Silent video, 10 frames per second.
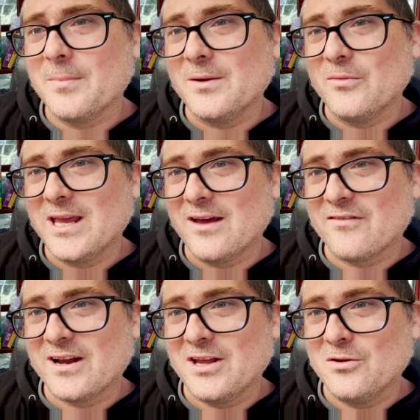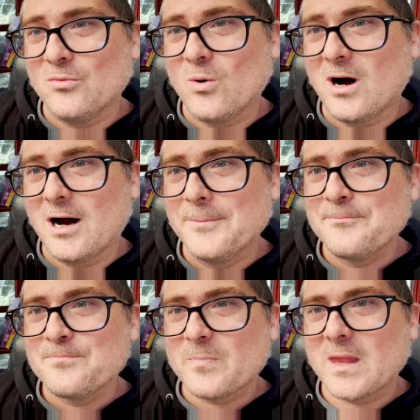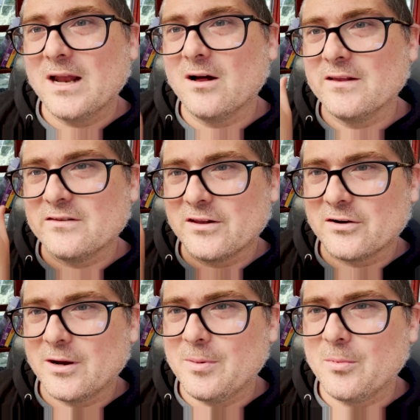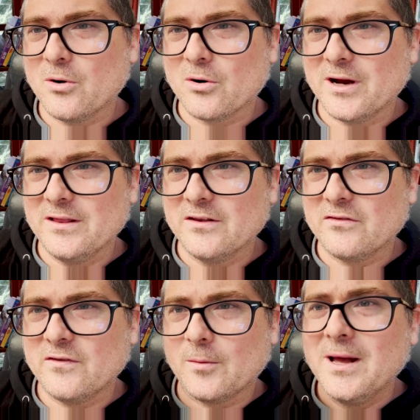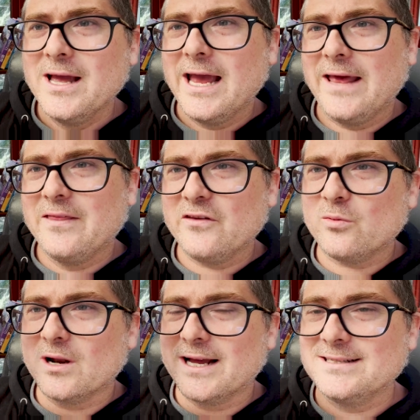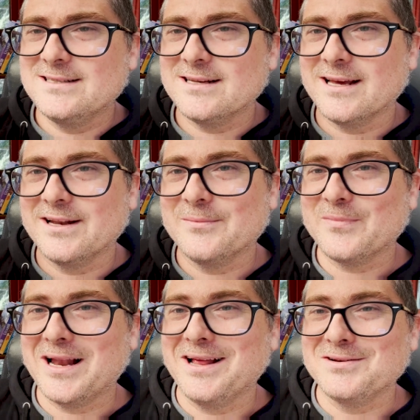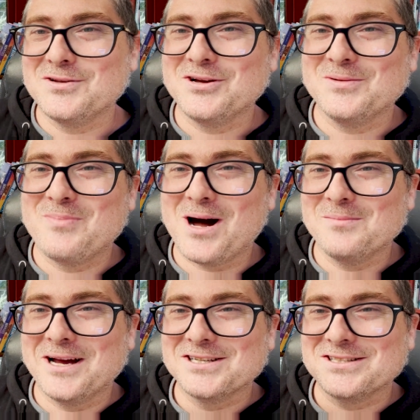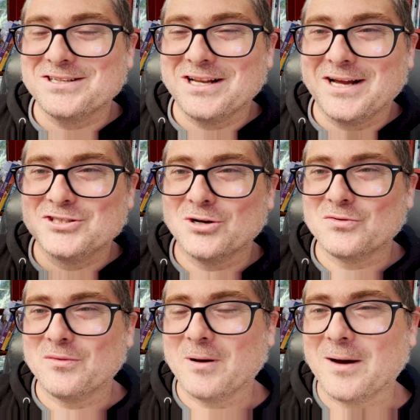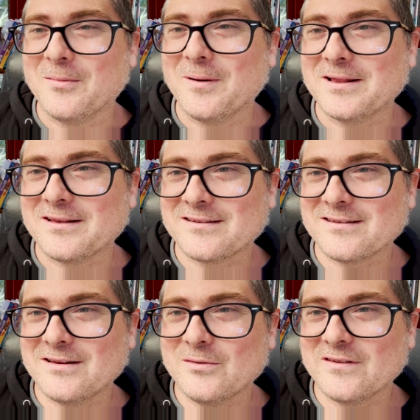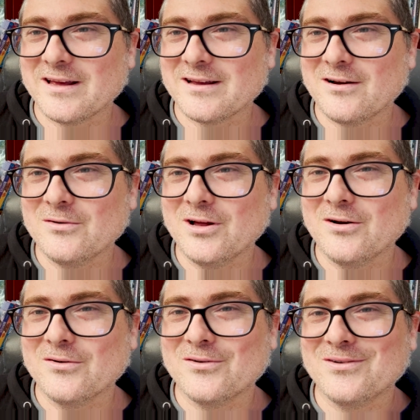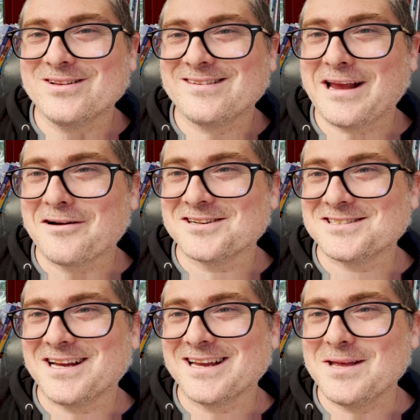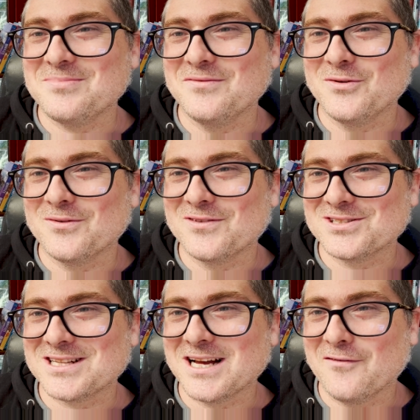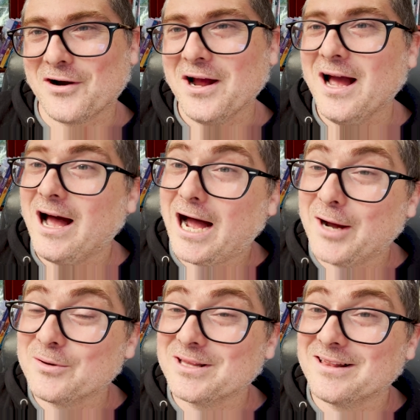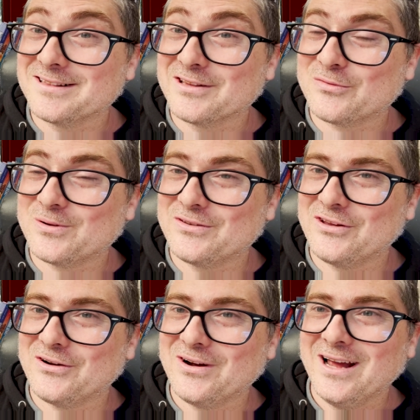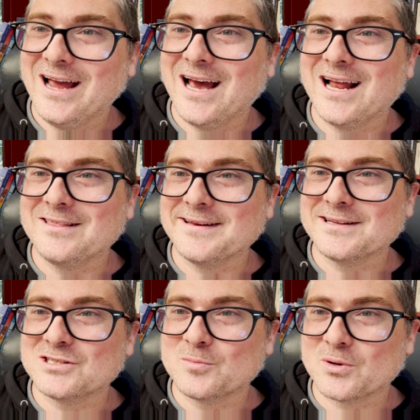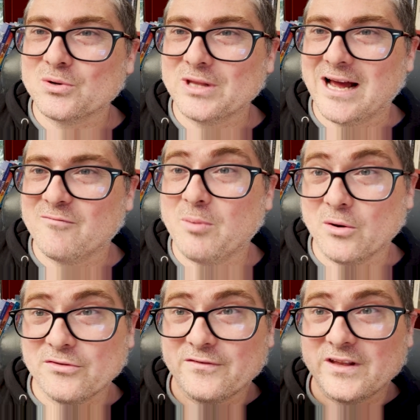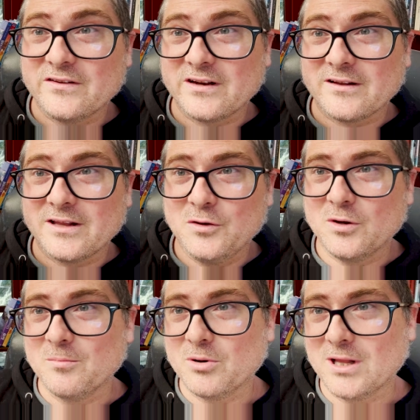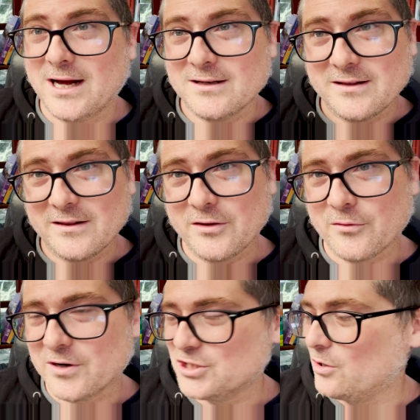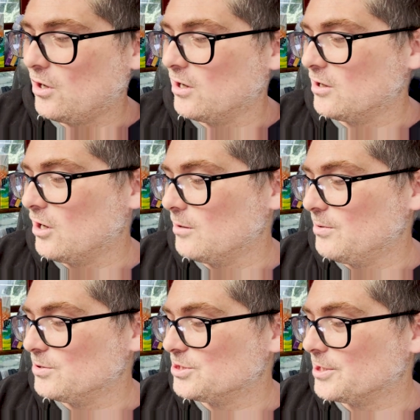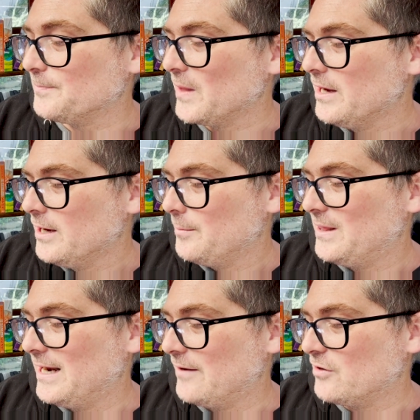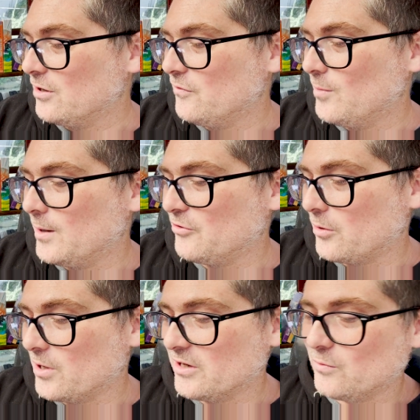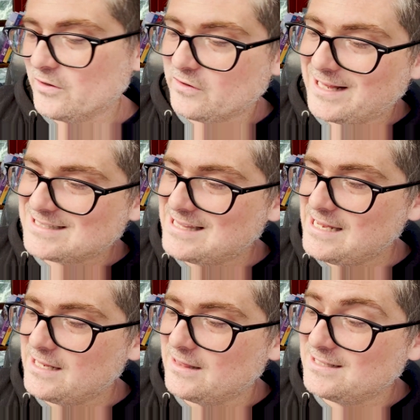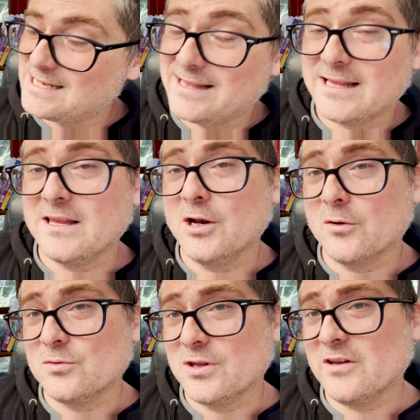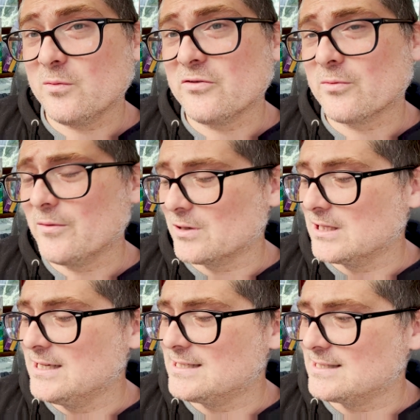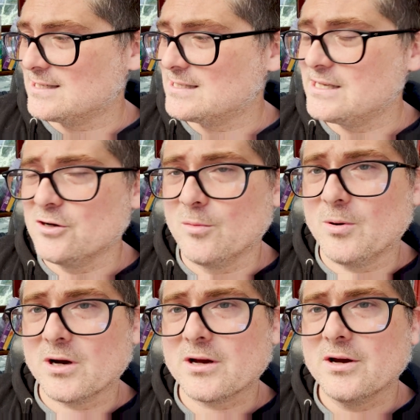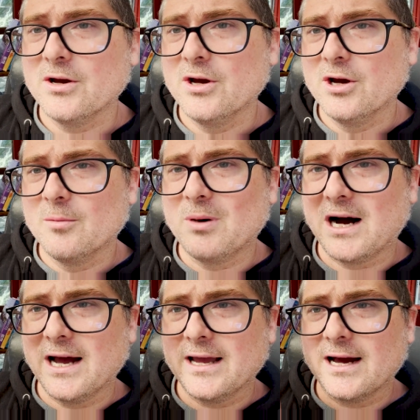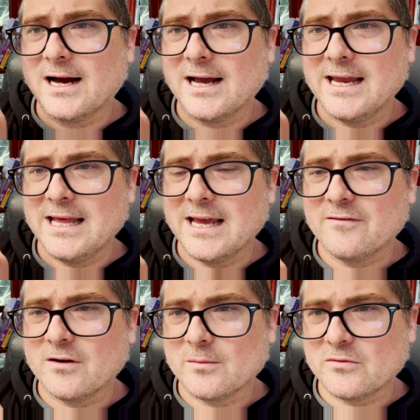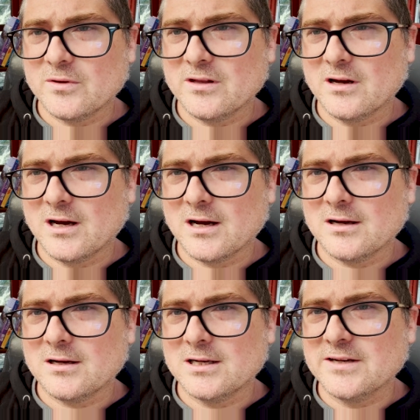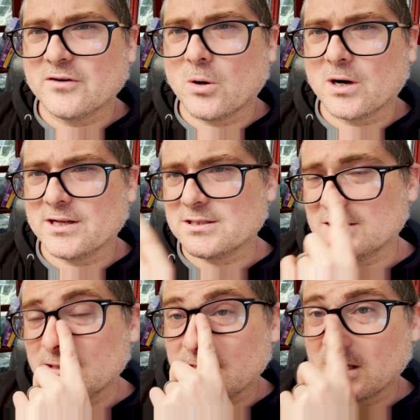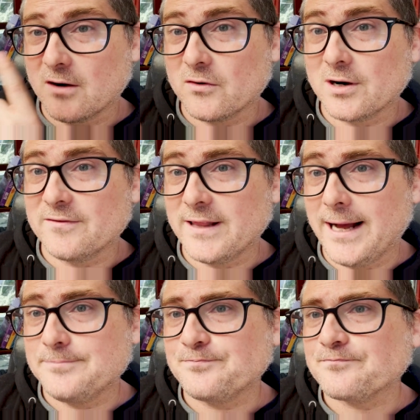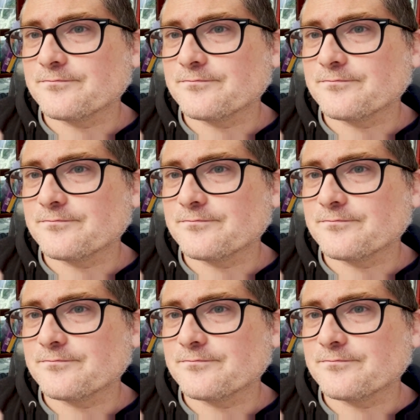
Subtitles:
But we can't forget Yuen Wah and all these other great people who are in this film. And this one I did, and I joked with Bob about this, because he was like, oh no, that's heresy, I can't believe you reversed the cover. I really like this one too, and I think it's super cool to have both of these here, that you can pull out the original Hong Kong poster, but then have Kung Fu Bob's artwork as well. So that's this was re-released as a steel book by 88 Films with a different artist did the cover art for that.